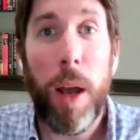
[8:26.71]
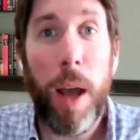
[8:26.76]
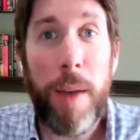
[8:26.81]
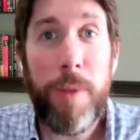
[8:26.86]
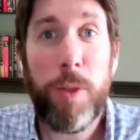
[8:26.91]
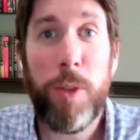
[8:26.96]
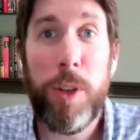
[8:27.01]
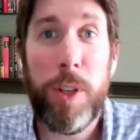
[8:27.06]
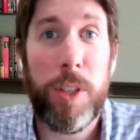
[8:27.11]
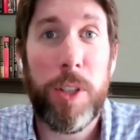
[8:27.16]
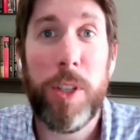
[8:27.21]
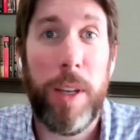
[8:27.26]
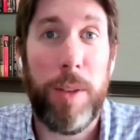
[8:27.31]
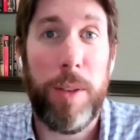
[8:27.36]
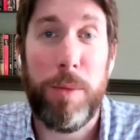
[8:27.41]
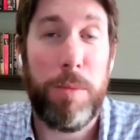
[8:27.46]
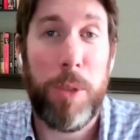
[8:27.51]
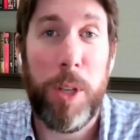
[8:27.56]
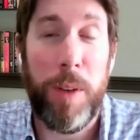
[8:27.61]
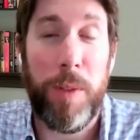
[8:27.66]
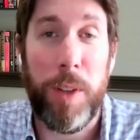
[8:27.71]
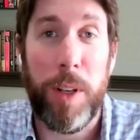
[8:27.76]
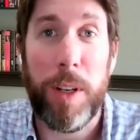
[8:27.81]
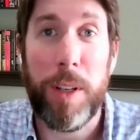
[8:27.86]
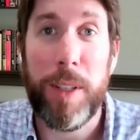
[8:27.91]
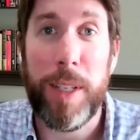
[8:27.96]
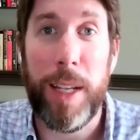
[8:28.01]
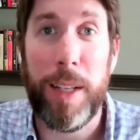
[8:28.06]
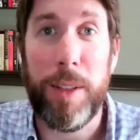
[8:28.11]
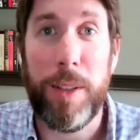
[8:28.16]
I've criticized
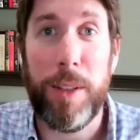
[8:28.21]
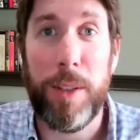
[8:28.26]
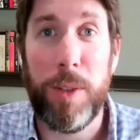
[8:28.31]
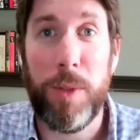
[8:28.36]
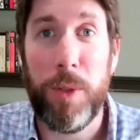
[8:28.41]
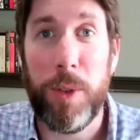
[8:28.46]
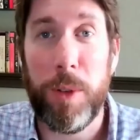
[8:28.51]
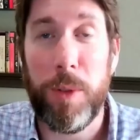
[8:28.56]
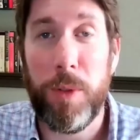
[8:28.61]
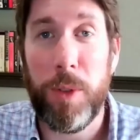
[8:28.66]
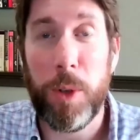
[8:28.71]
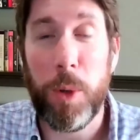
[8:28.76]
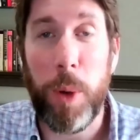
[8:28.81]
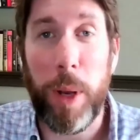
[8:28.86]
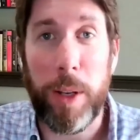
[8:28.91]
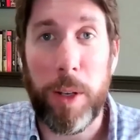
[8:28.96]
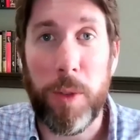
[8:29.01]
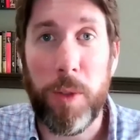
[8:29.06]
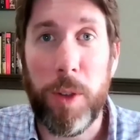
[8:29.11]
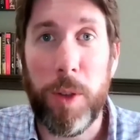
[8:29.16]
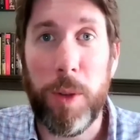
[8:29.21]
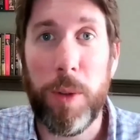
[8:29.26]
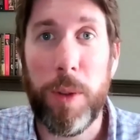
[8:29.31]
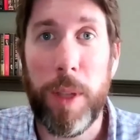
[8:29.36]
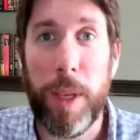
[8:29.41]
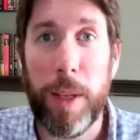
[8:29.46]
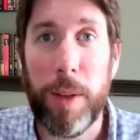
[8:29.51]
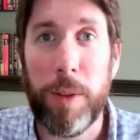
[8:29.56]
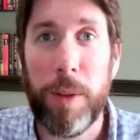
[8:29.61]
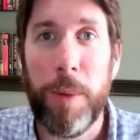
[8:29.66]
Governor DeSantis for quite a few
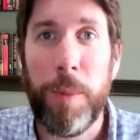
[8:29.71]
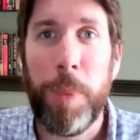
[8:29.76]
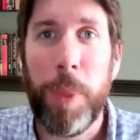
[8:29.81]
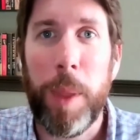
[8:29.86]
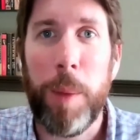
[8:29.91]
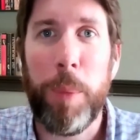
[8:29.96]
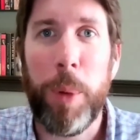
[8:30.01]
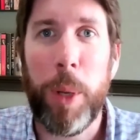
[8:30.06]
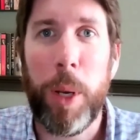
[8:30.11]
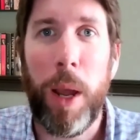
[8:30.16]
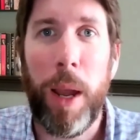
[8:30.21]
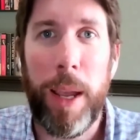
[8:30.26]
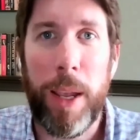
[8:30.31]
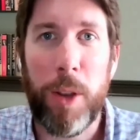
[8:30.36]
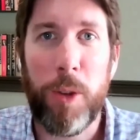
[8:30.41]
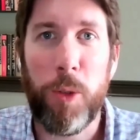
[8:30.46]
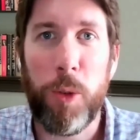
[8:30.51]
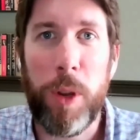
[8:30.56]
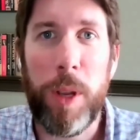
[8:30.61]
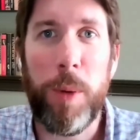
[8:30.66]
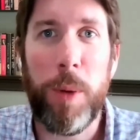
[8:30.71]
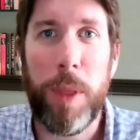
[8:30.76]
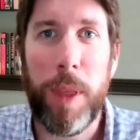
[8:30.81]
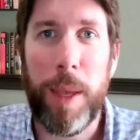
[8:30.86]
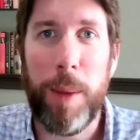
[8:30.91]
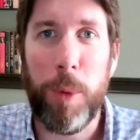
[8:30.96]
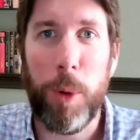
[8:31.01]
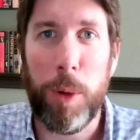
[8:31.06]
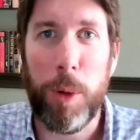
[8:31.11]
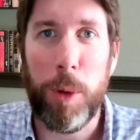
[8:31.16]
things, but I agree
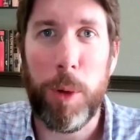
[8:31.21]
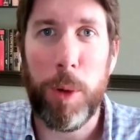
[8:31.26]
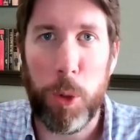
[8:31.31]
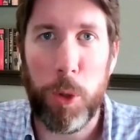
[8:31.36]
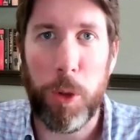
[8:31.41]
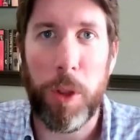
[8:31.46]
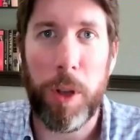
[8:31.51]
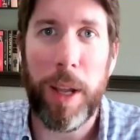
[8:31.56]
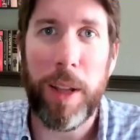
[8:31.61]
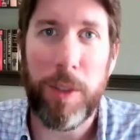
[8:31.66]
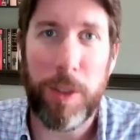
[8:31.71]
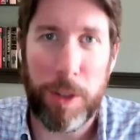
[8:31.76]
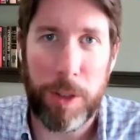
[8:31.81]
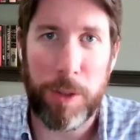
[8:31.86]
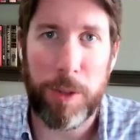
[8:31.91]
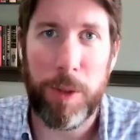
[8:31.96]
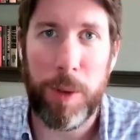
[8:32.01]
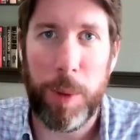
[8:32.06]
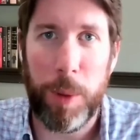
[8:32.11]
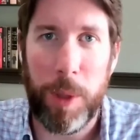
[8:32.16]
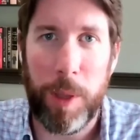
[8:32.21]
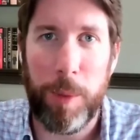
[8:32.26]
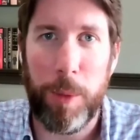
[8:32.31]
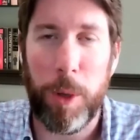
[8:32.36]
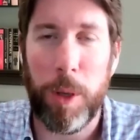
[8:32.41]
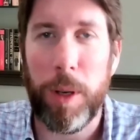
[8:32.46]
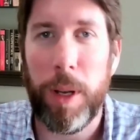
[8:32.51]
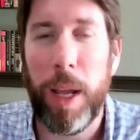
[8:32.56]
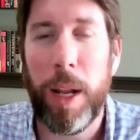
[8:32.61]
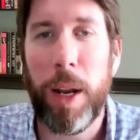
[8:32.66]
with him on more than I disagree with him on.